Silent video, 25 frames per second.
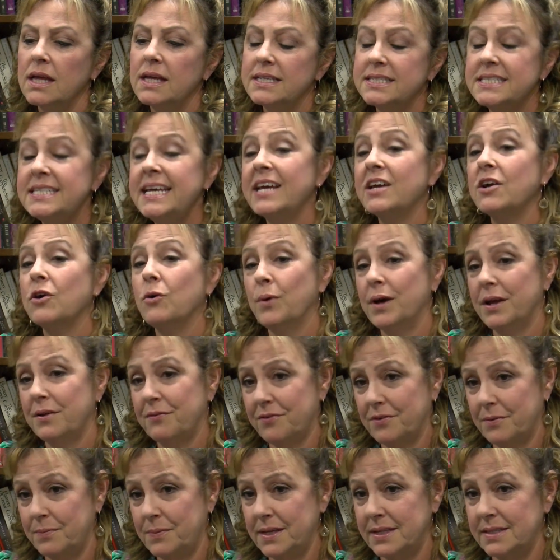take away
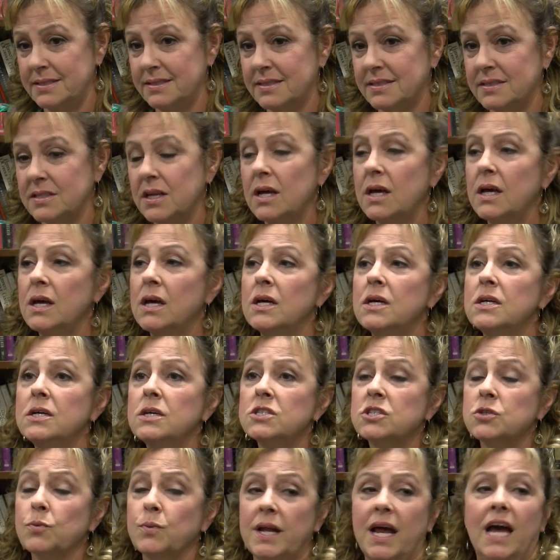from this
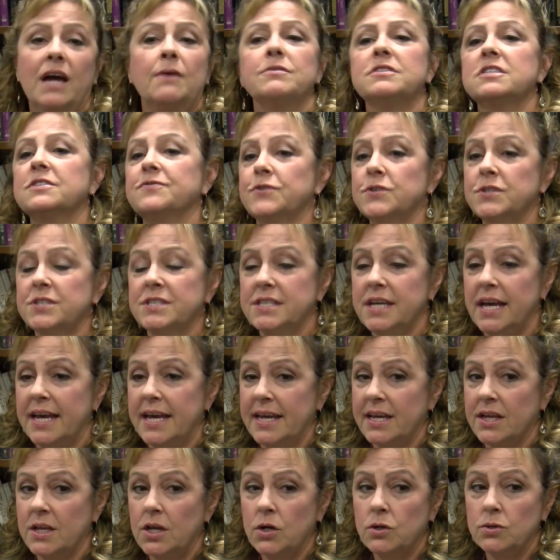so when i was first
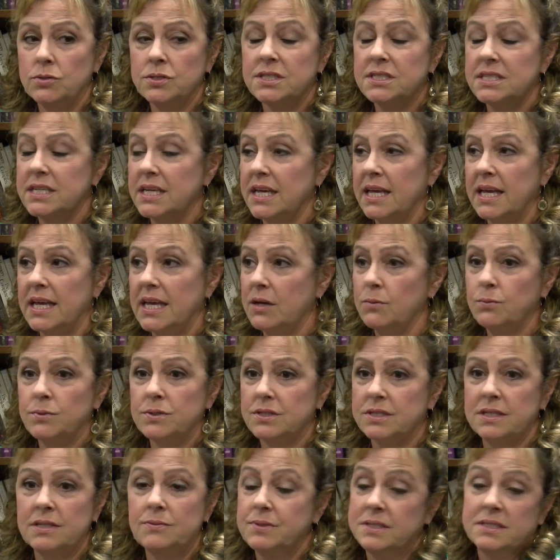diagnosed it
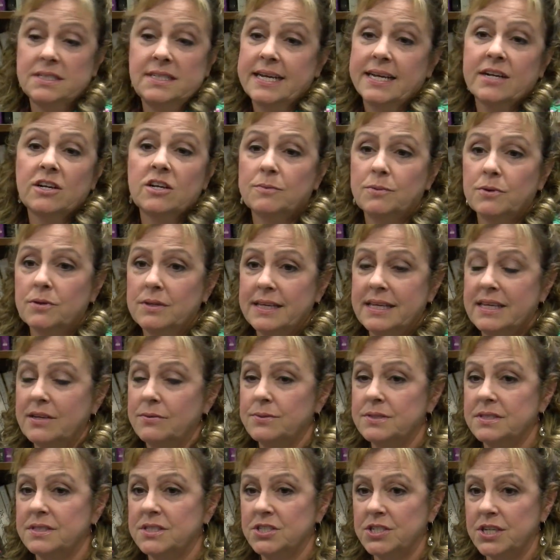was it was terrible like it
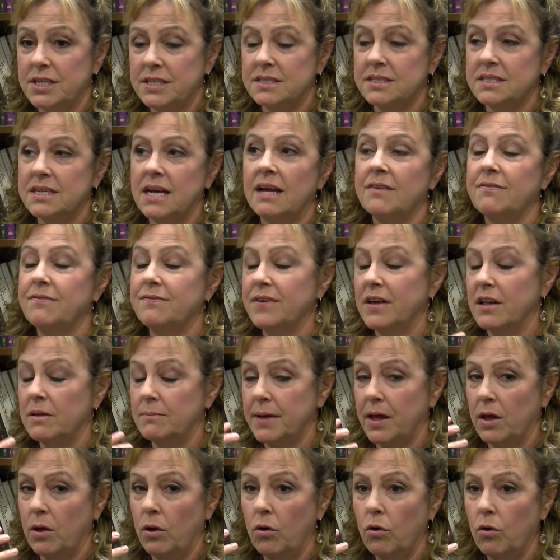was just i felt
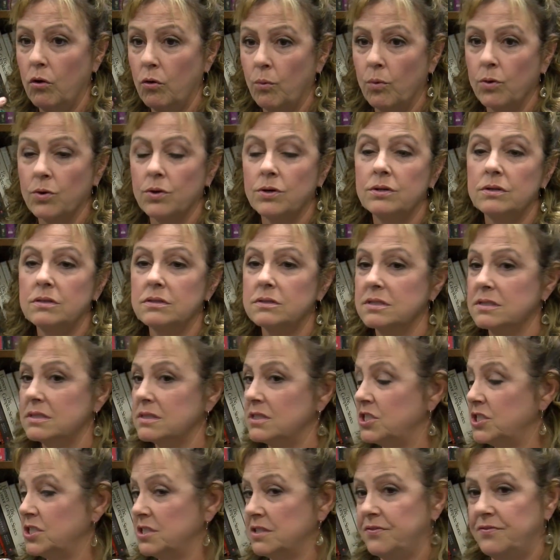my whole world
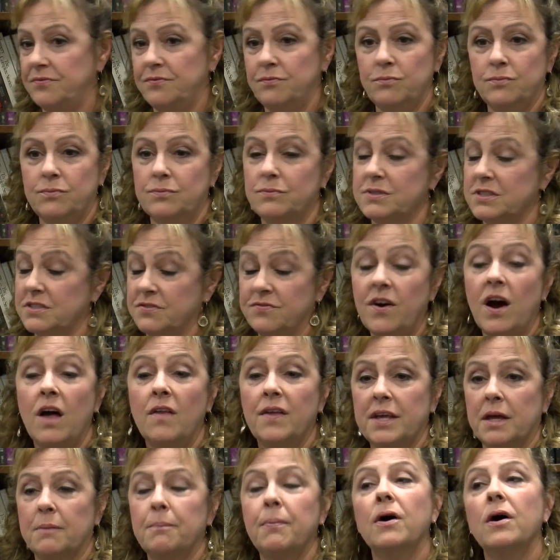just was
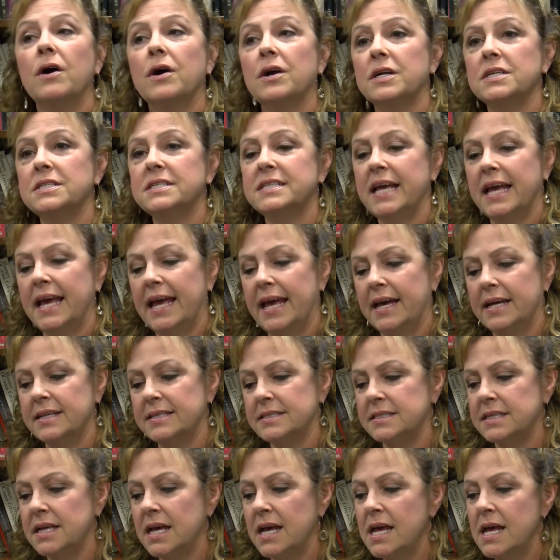falling apart
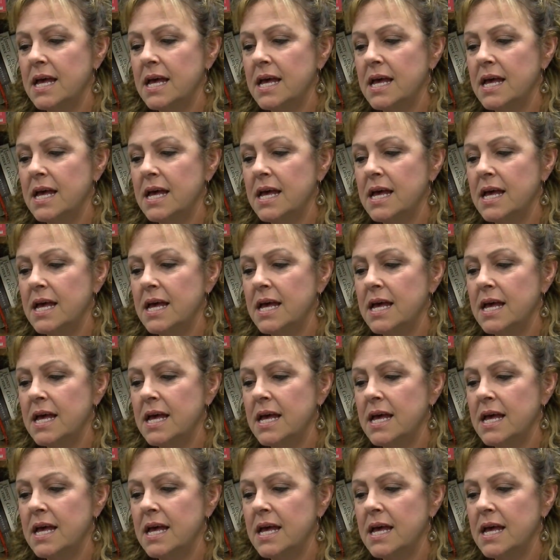and